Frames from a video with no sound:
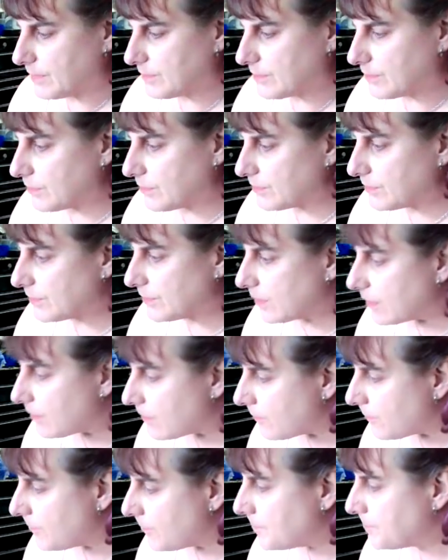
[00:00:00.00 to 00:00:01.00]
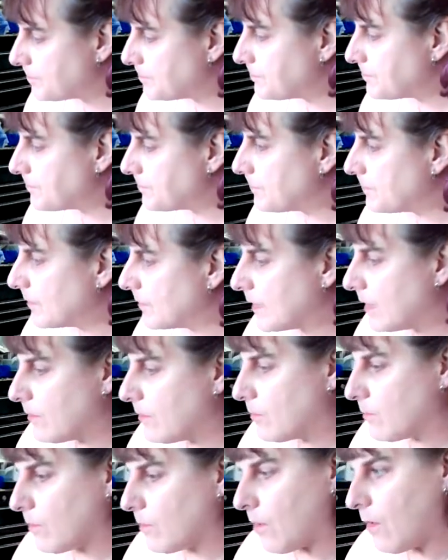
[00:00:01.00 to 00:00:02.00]
good to go.
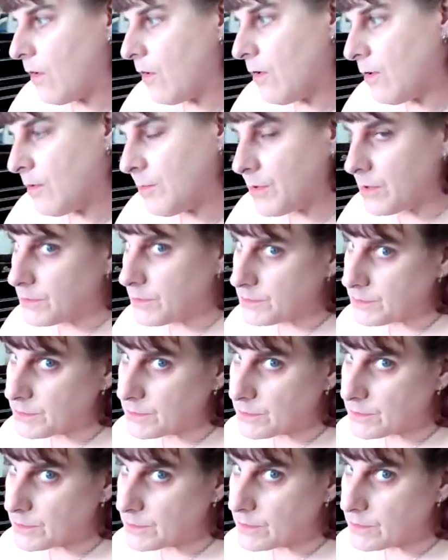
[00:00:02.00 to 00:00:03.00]
Almost,